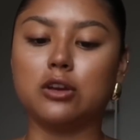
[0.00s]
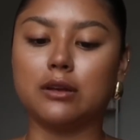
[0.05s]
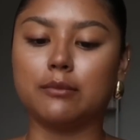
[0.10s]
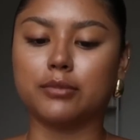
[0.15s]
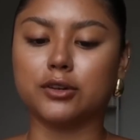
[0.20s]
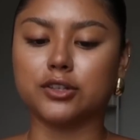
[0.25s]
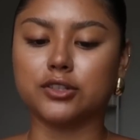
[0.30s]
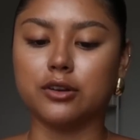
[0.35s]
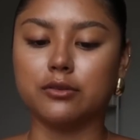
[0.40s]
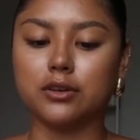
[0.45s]
And
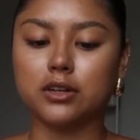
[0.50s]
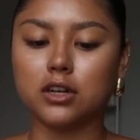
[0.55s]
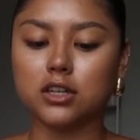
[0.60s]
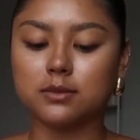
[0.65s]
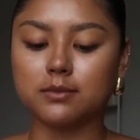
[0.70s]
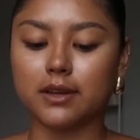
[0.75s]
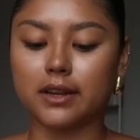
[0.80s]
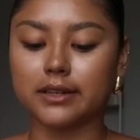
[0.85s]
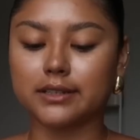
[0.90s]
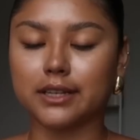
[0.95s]
Persona
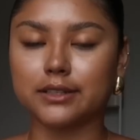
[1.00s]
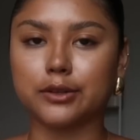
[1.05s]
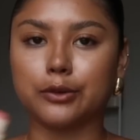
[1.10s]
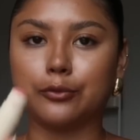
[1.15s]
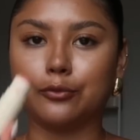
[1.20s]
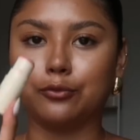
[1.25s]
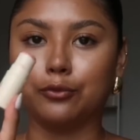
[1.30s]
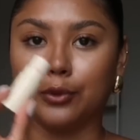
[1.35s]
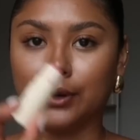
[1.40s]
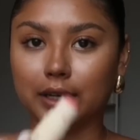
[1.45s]
Cosmetics has a
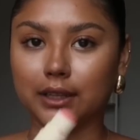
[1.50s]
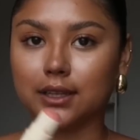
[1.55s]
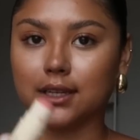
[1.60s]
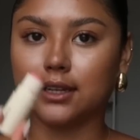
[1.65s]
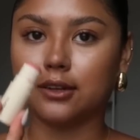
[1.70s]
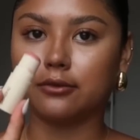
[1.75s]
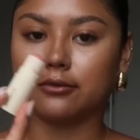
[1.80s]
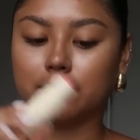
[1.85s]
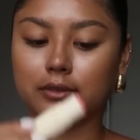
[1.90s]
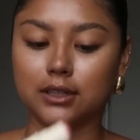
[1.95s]

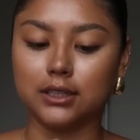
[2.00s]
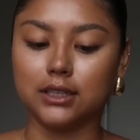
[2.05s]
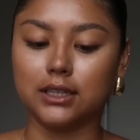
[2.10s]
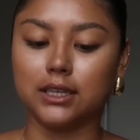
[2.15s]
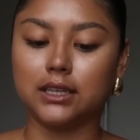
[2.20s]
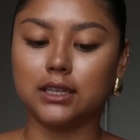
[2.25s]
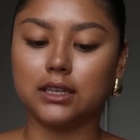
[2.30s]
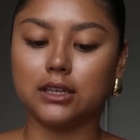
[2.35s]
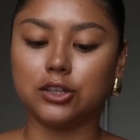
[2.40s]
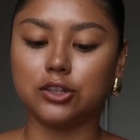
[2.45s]
really,
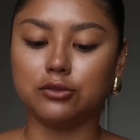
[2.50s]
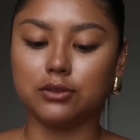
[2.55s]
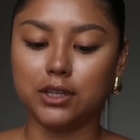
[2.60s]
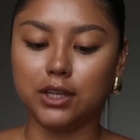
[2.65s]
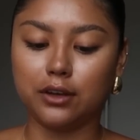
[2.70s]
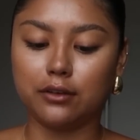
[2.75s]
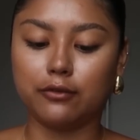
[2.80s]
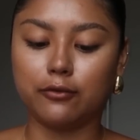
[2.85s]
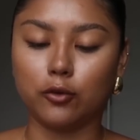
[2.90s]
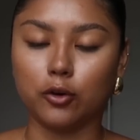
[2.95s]
really
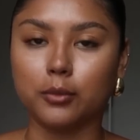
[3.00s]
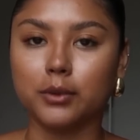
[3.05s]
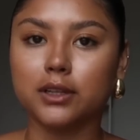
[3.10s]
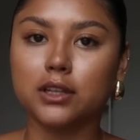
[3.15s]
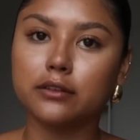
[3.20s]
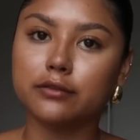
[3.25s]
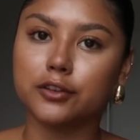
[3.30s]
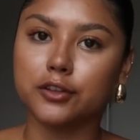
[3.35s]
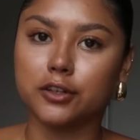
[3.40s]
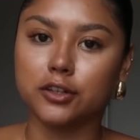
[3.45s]
unique
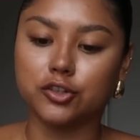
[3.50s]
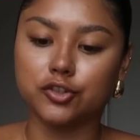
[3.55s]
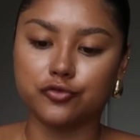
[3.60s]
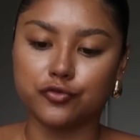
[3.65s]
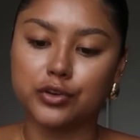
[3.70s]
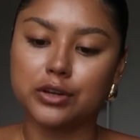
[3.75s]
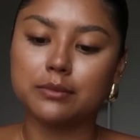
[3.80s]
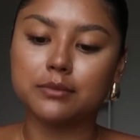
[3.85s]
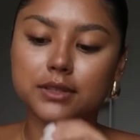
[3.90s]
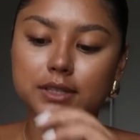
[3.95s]
formula for their
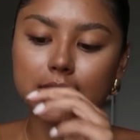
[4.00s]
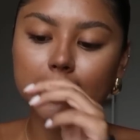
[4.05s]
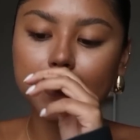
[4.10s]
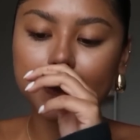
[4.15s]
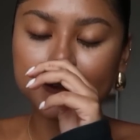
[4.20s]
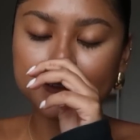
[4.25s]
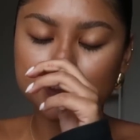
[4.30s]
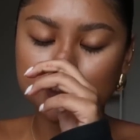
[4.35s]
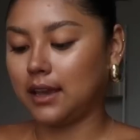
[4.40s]
Dream Sticks.